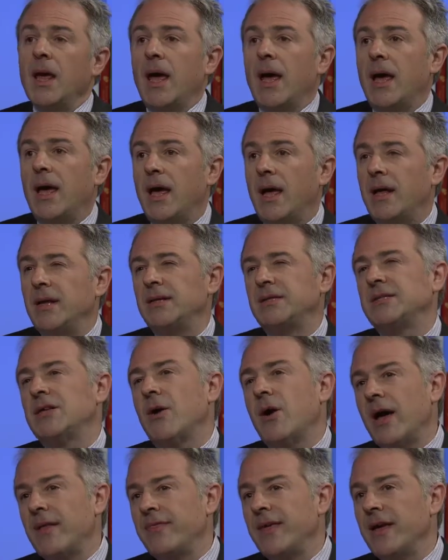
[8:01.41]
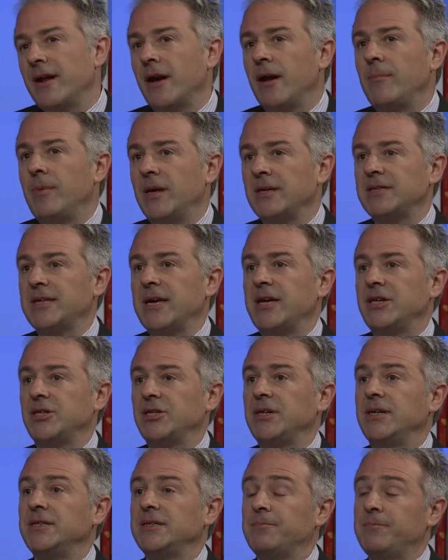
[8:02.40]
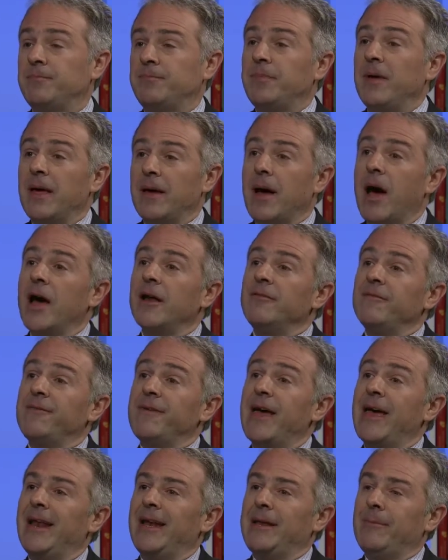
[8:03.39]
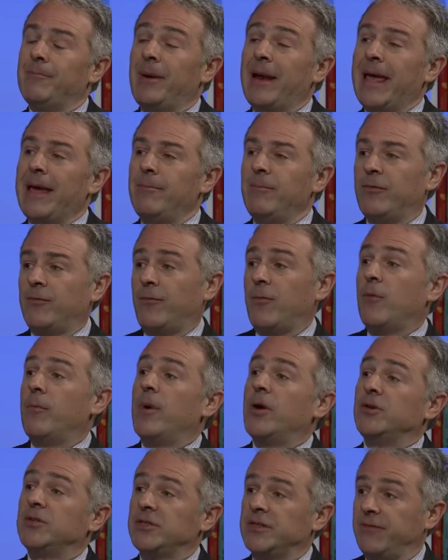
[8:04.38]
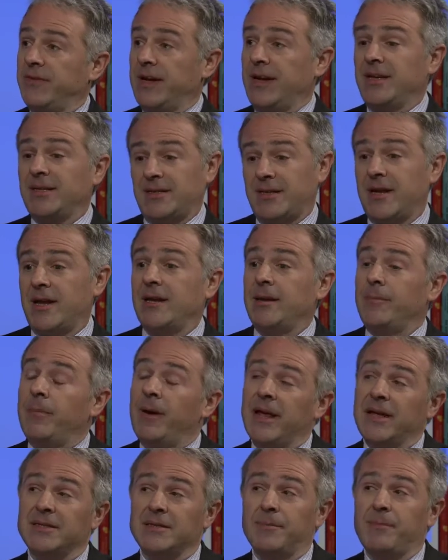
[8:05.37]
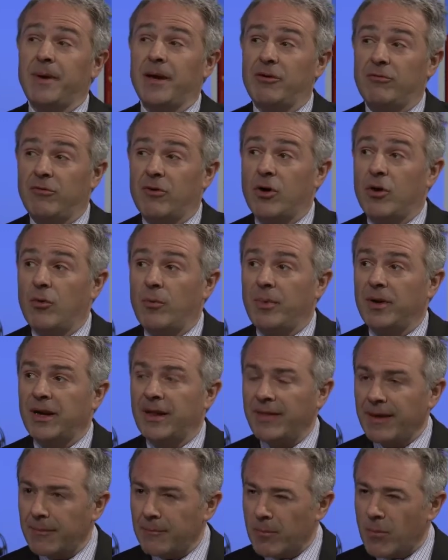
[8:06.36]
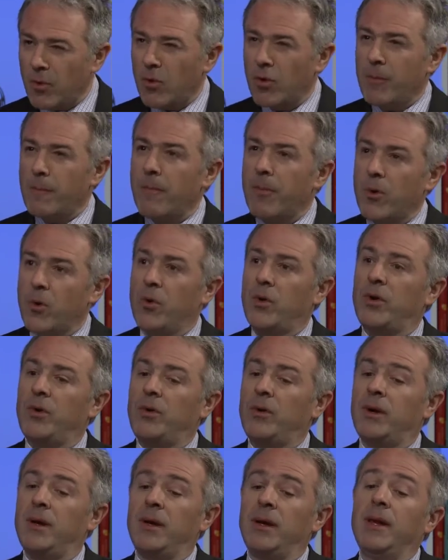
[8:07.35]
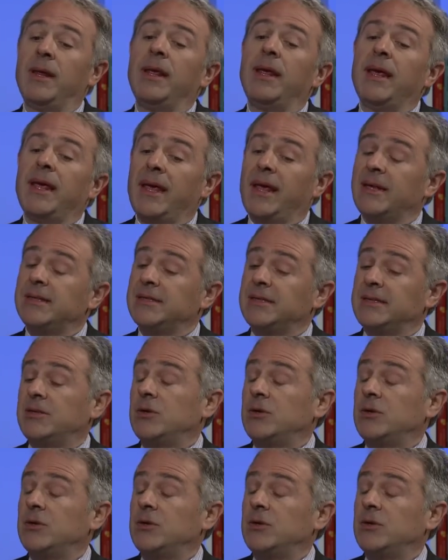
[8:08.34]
Uh, so I think globalization is unfairly blamed for most of it. It certainly plays a big role, but I think more important is